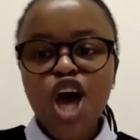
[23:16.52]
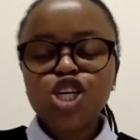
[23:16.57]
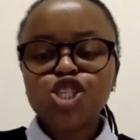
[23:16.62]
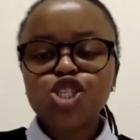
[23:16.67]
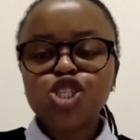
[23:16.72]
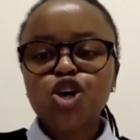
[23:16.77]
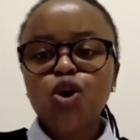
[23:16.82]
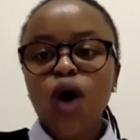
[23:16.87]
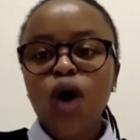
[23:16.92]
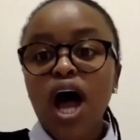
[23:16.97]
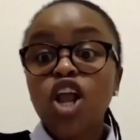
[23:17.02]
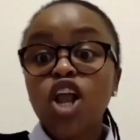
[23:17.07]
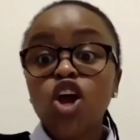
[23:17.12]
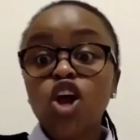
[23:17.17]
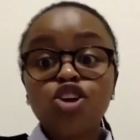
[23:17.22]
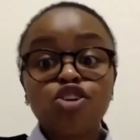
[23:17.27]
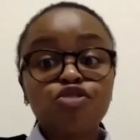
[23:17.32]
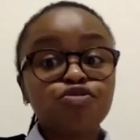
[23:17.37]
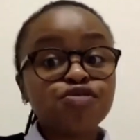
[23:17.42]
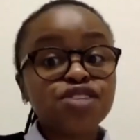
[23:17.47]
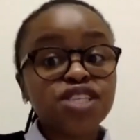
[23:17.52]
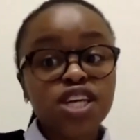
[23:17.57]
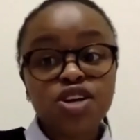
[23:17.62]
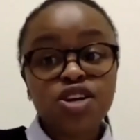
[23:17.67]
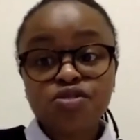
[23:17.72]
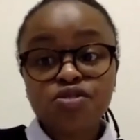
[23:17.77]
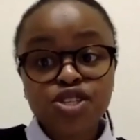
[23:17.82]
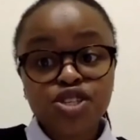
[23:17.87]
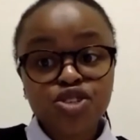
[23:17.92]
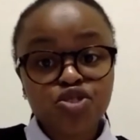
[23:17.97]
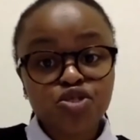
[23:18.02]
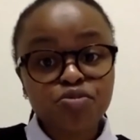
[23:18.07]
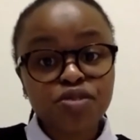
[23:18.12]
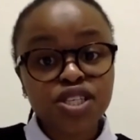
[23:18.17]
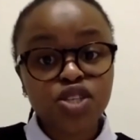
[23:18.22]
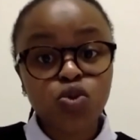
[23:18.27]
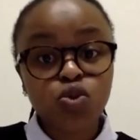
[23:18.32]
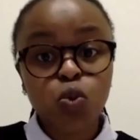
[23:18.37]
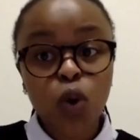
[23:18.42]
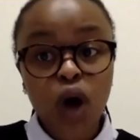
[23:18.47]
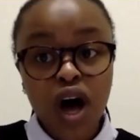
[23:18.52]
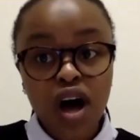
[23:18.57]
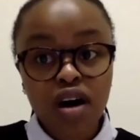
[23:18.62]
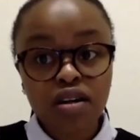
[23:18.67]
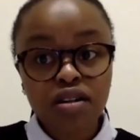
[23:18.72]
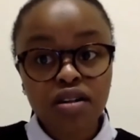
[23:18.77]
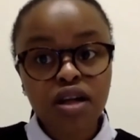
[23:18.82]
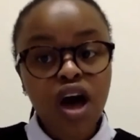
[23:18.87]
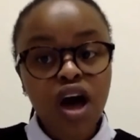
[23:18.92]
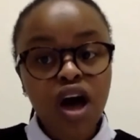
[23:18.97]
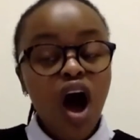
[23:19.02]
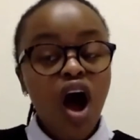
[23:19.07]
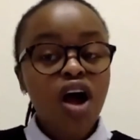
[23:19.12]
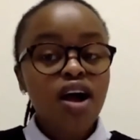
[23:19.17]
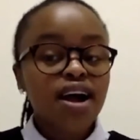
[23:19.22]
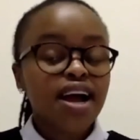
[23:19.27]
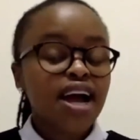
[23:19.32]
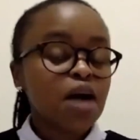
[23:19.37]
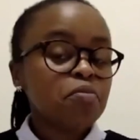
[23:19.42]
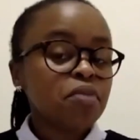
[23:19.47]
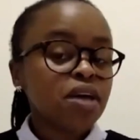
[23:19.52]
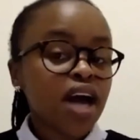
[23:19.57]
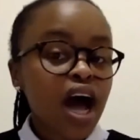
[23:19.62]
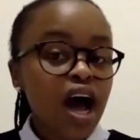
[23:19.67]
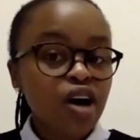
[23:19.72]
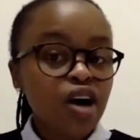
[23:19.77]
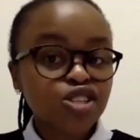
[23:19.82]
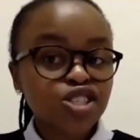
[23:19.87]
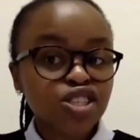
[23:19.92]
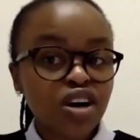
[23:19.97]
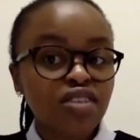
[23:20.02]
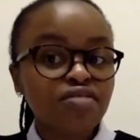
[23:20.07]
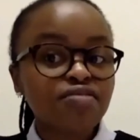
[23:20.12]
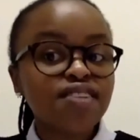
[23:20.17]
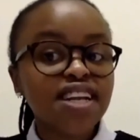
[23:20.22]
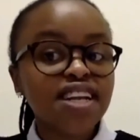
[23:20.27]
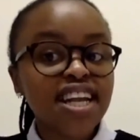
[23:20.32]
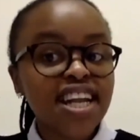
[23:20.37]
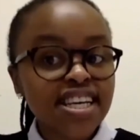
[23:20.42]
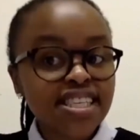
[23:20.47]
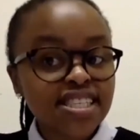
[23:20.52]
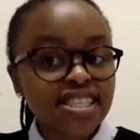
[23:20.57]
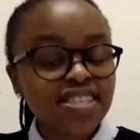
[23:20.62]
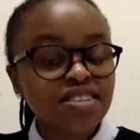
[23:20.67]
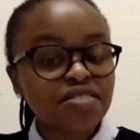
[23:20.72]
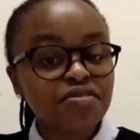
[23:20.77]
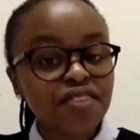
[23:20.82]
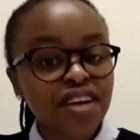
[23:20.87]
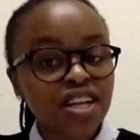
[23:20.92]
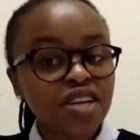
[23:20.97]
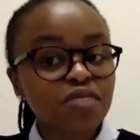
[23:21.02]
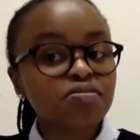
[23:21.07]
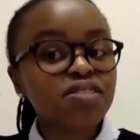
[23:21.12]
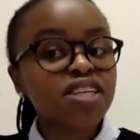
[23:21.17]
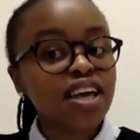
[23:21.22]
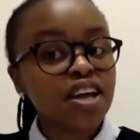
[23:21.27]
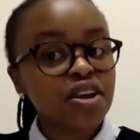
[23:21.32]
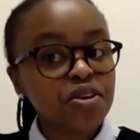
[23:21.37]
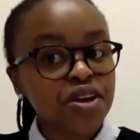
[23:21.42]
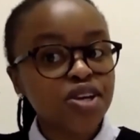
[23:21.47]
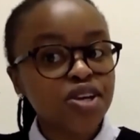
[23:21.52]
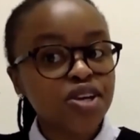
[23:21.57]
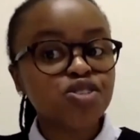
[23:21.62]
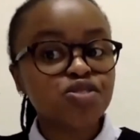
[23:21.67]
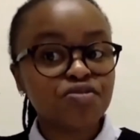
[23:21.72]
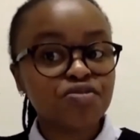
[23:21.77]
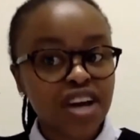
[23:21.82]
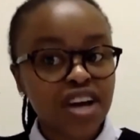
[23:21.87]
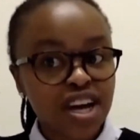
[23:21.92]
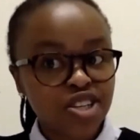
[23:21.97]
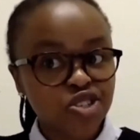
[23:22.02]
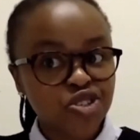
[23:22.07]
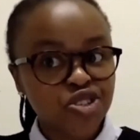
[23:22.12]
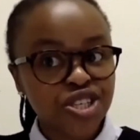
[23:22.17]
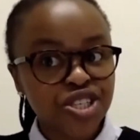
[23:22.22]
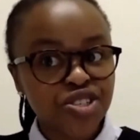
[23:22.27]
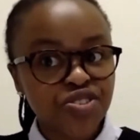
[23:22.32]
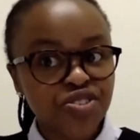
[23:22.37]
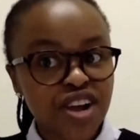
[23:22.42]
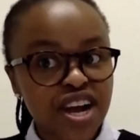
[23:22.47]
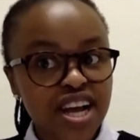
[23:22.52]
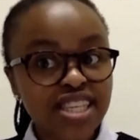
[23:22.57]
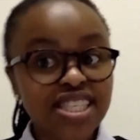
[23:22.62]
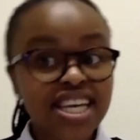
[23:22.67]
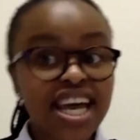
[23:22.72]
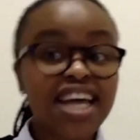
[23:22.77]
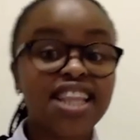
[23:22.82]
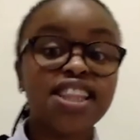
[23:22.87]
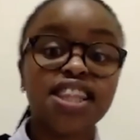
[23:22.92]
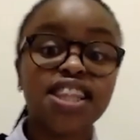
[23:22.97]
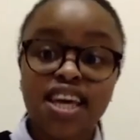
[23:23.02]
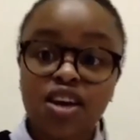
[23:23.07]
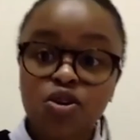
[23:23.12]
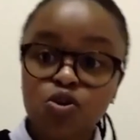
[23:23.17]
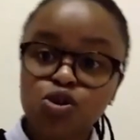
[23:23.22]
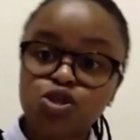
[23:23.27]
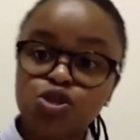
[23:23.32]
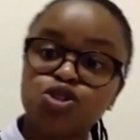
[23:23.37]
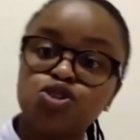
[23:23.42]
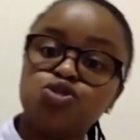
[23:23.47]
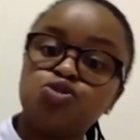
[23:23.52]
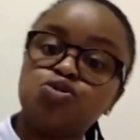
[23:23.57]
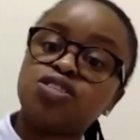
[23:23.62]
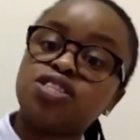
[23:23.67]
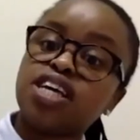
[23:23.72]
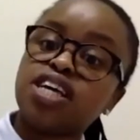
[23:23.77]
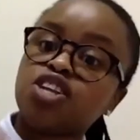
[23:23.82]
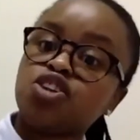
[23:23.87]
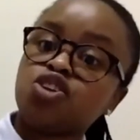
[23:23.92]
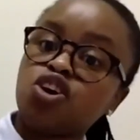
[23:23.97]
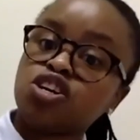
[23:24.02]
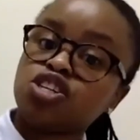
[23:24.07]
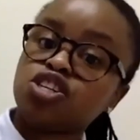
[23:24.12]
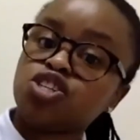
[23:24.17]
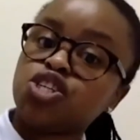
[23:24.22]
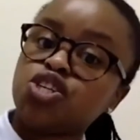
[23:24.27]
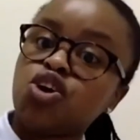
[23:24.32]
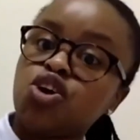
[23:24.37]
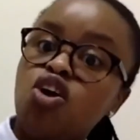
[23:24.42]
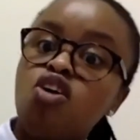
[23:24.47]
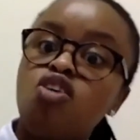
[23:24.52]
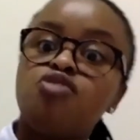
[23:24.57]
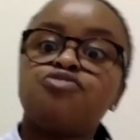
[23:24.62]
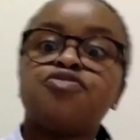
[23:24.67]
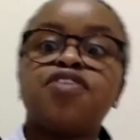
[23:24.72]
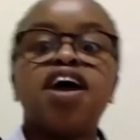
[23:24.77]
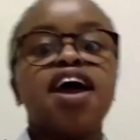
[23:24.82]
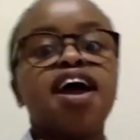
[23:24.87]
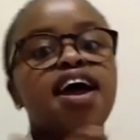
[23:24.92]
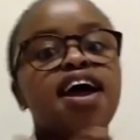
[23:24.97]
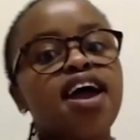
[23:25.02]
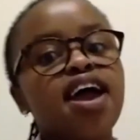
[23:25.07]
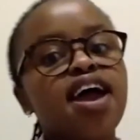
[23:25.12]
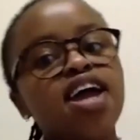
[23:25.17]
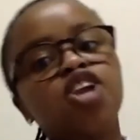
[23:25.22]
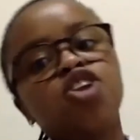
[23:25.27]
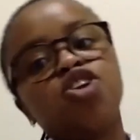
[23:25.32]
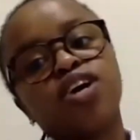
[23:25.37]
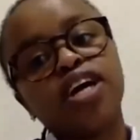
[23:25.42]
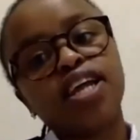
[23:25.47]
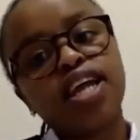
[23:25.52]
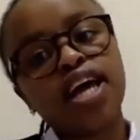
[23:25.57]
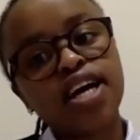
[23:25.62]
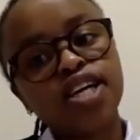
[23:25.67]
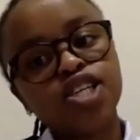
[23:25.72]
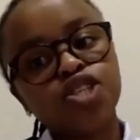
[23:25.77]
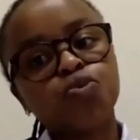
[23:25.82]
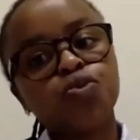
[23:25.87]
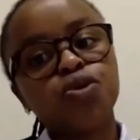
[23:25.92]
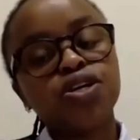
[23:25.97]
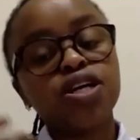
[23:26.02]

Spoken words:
So a lot of terrorist groups as well are coming out of less developed areas of countries, right? And they also use that doctrine of, hey, look at us,